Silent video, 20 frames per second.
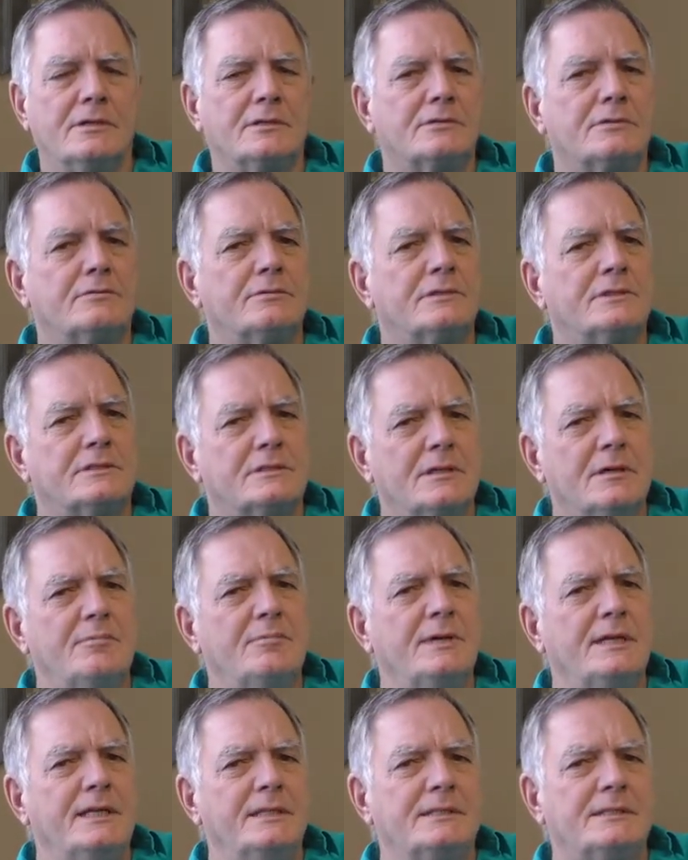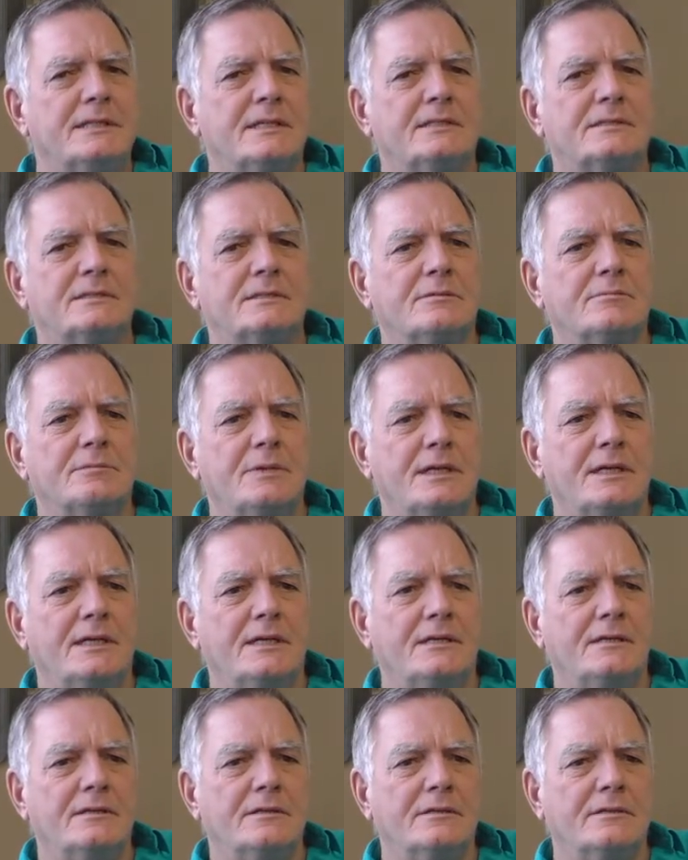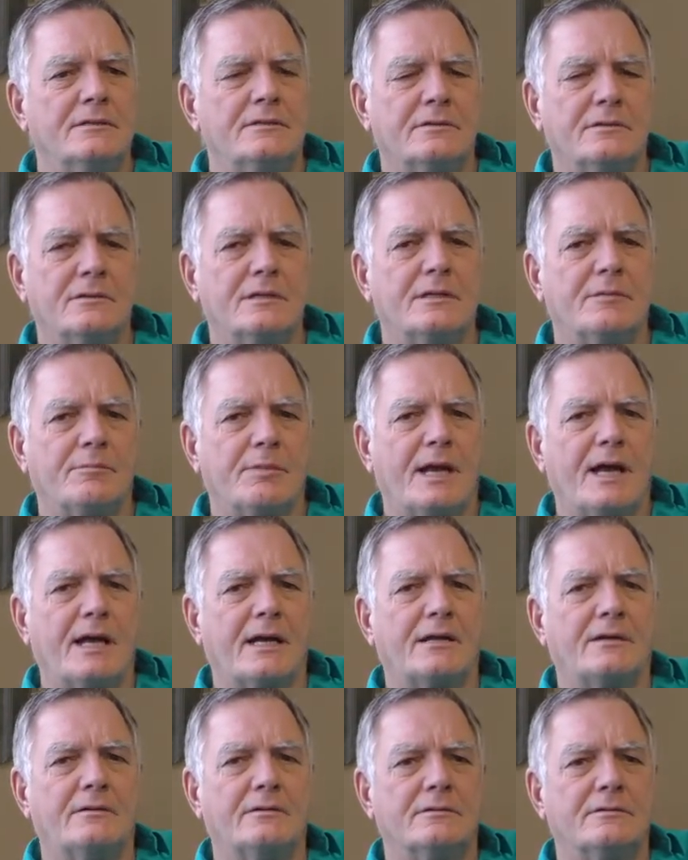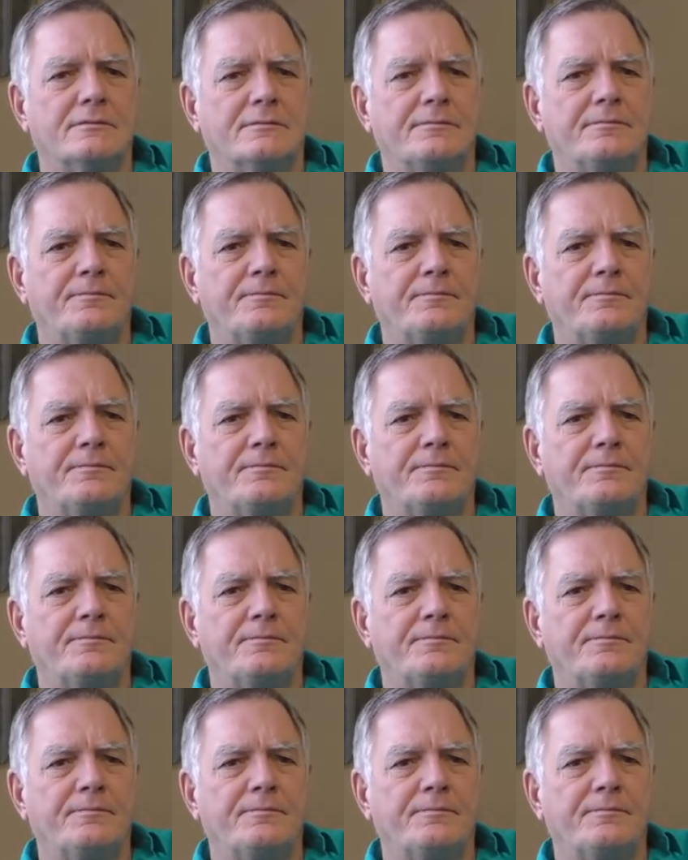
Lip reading: So when somebody says to me they're in a blackout,